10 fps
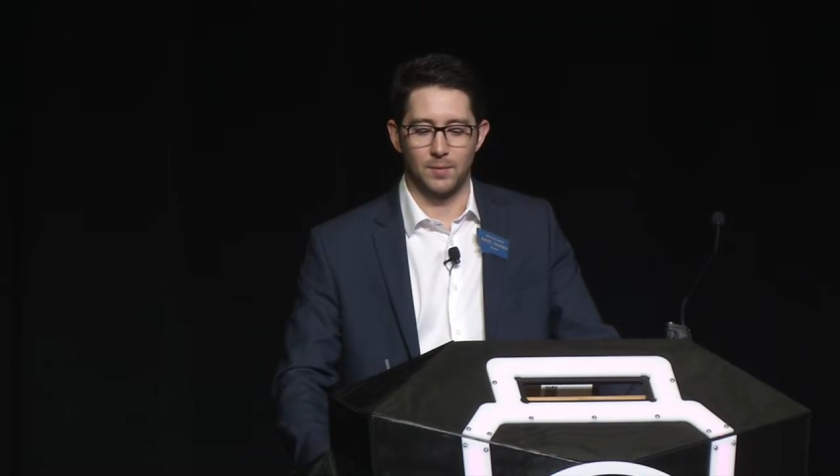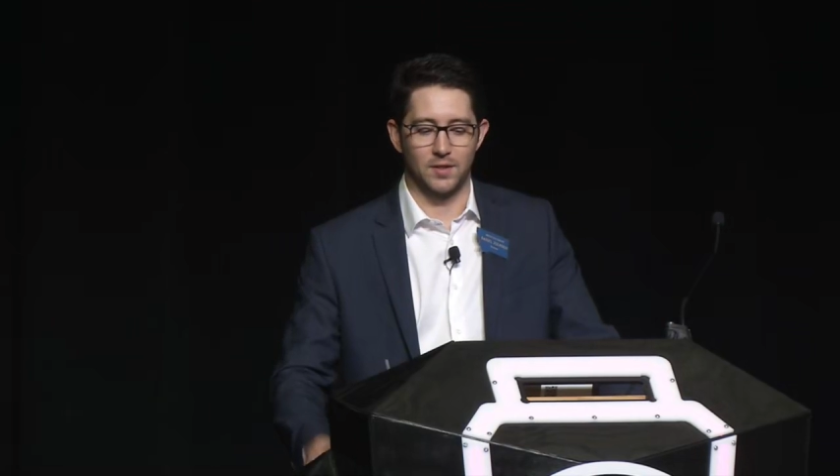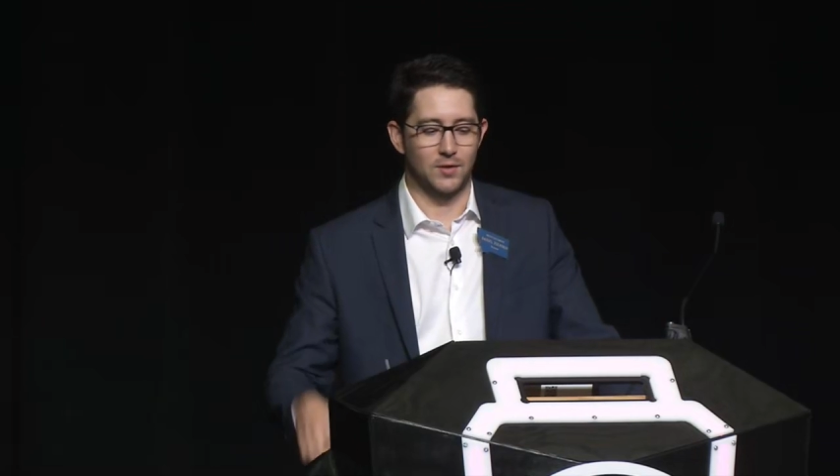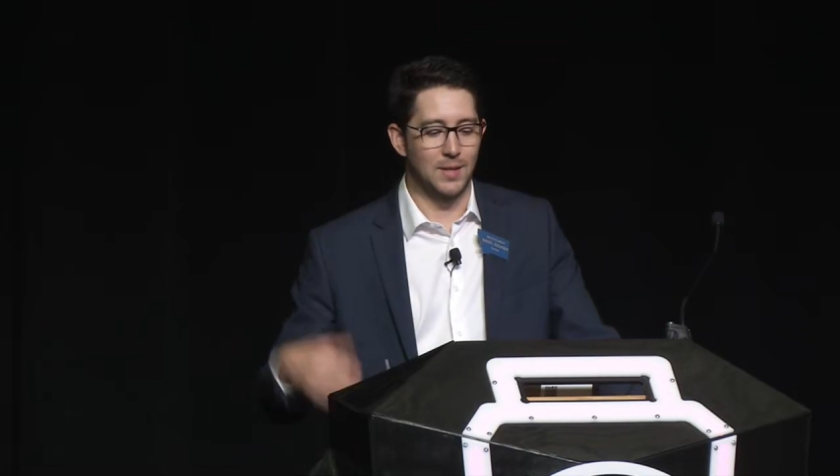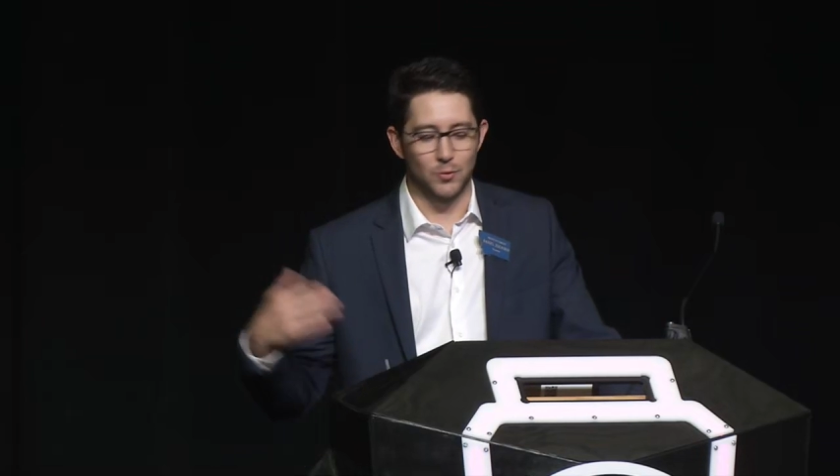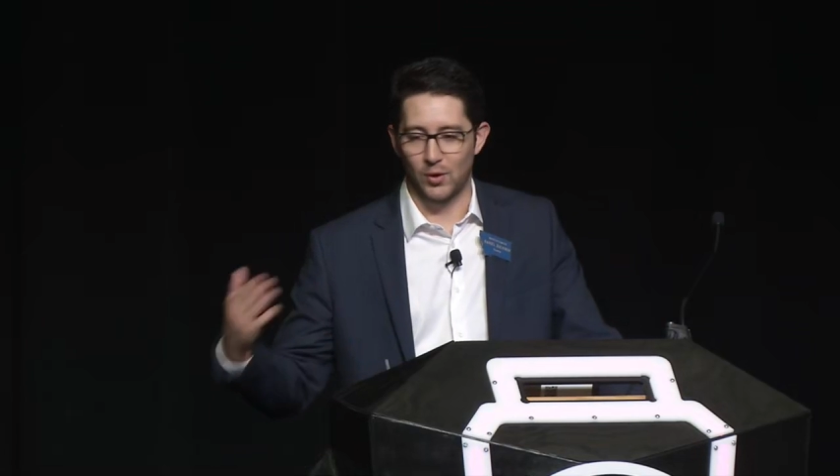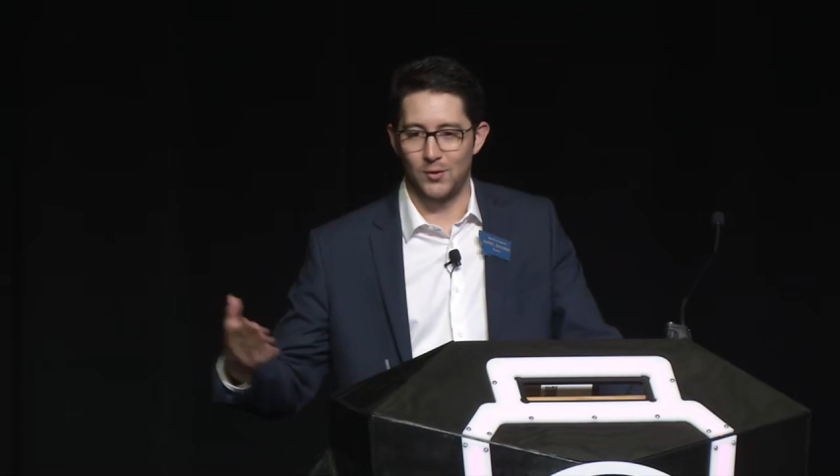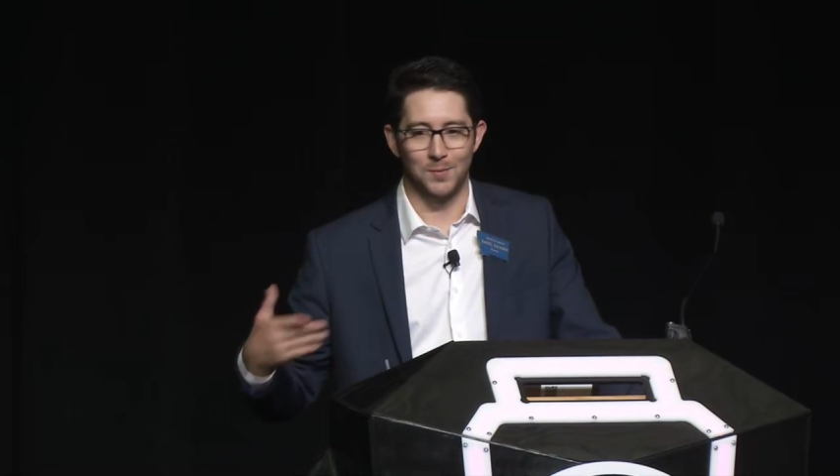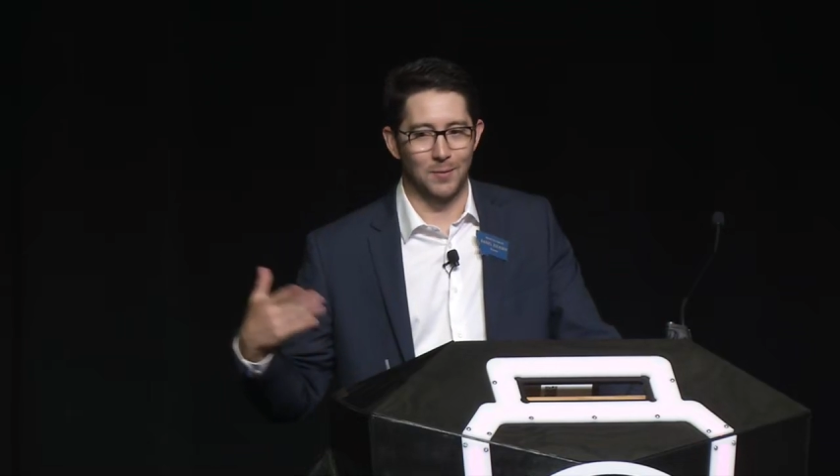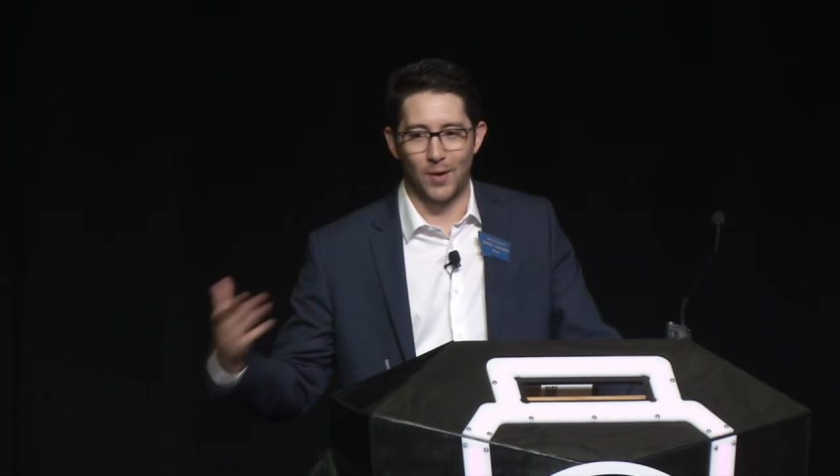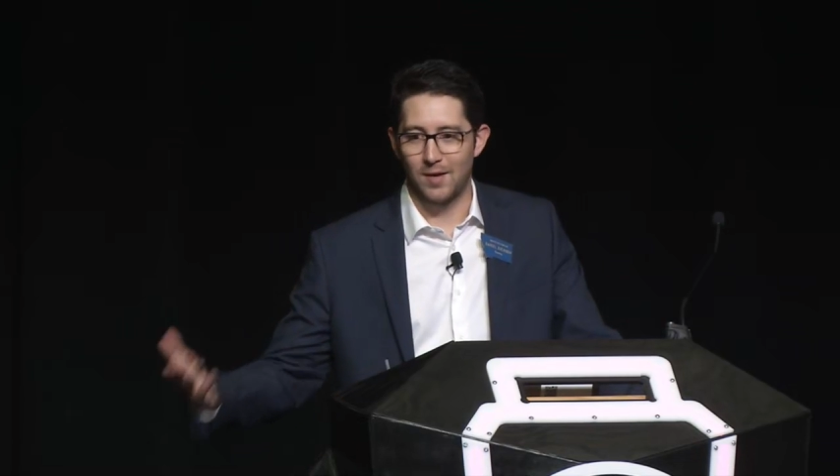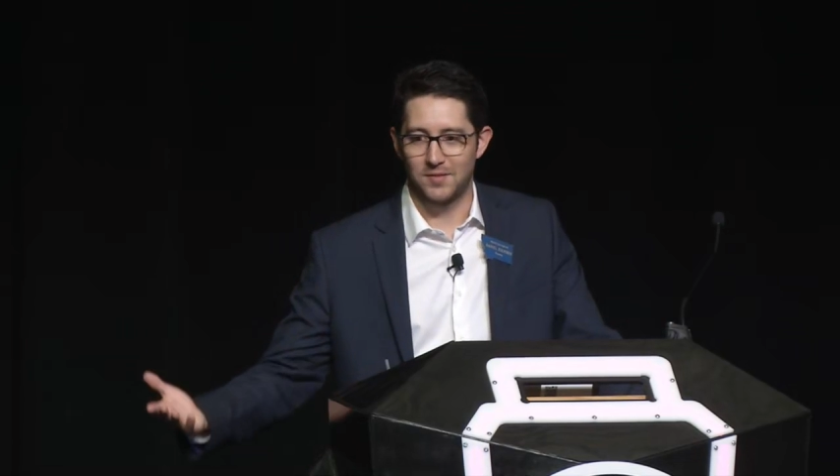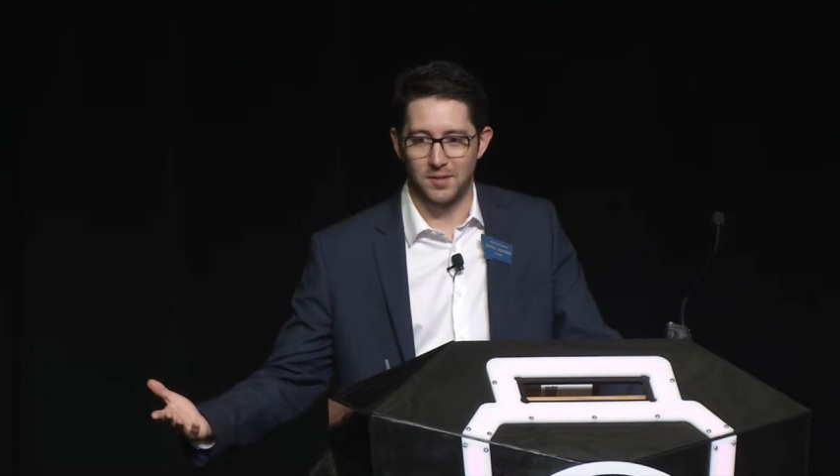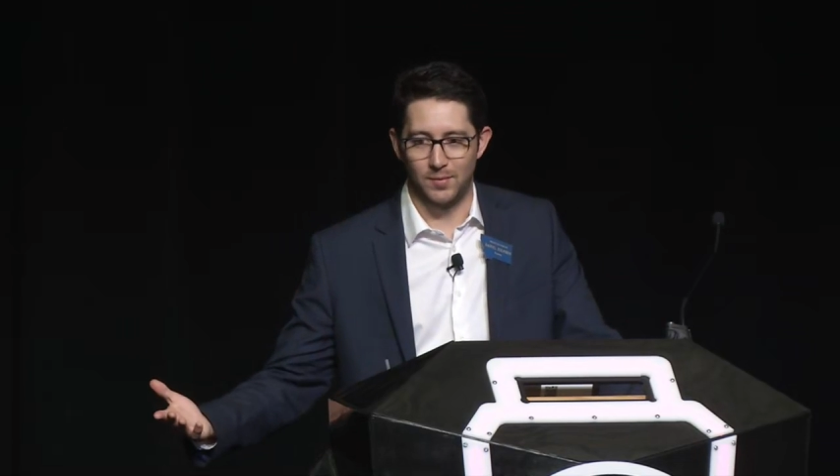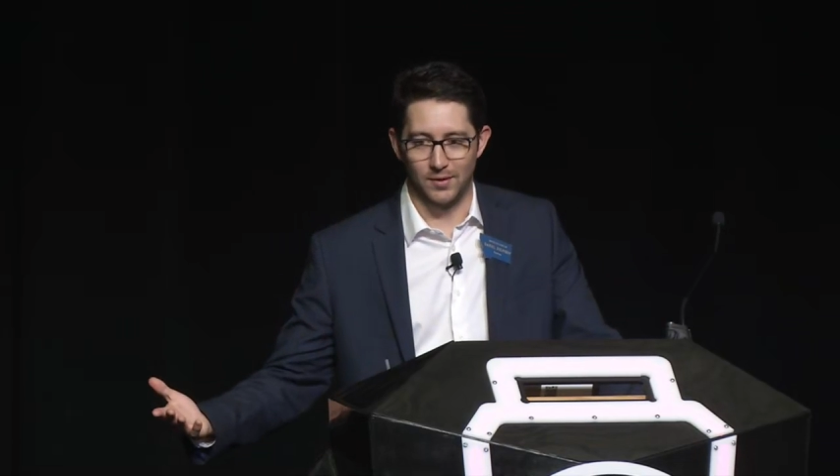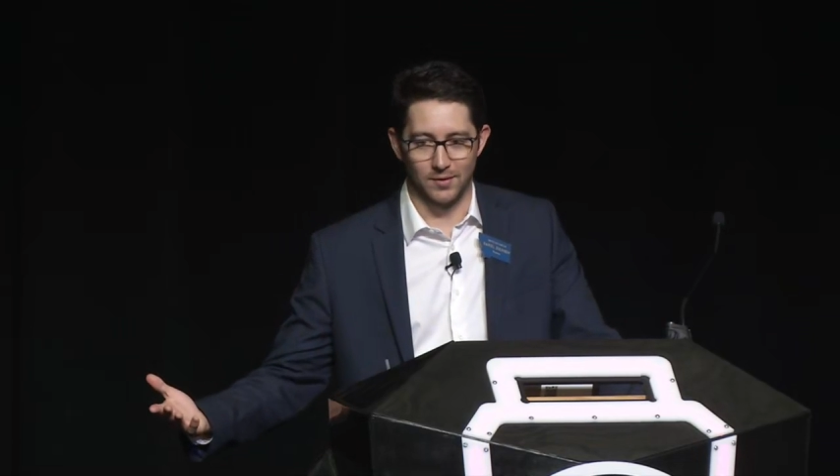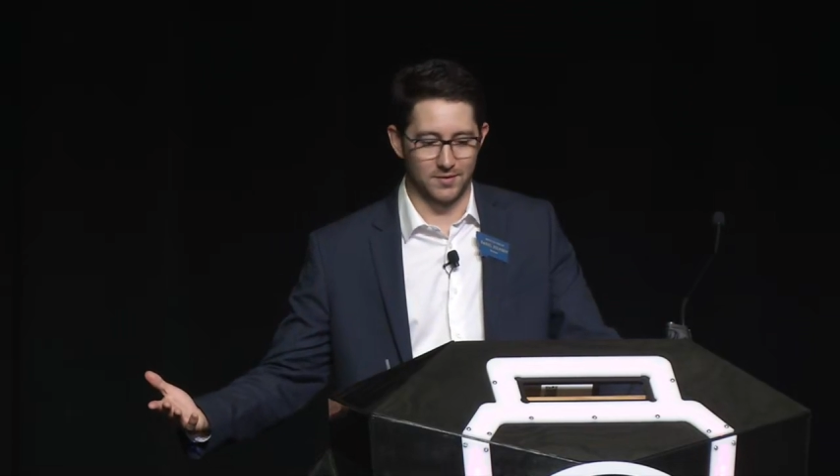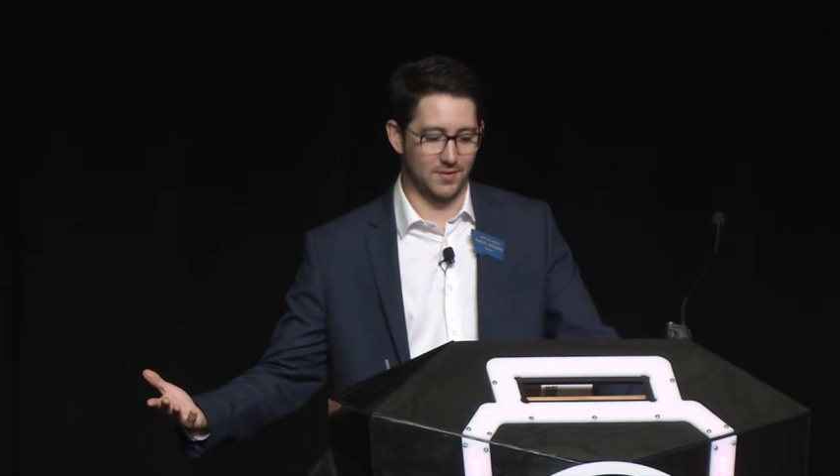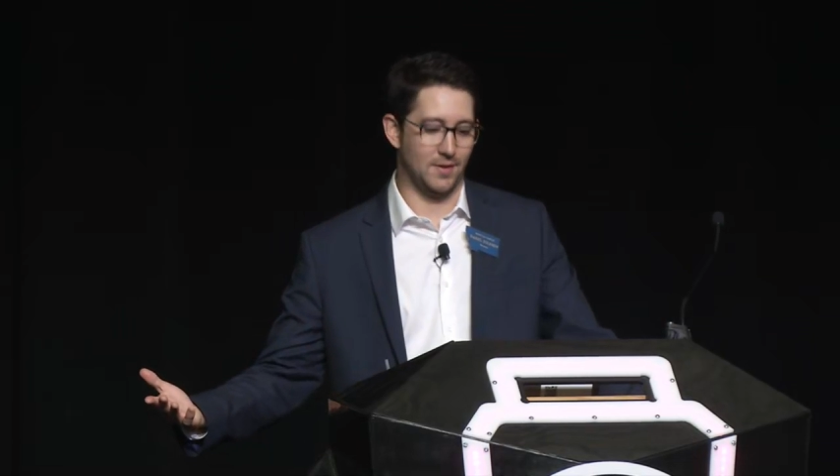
off, I'm going to keep trying to do my privacy bills.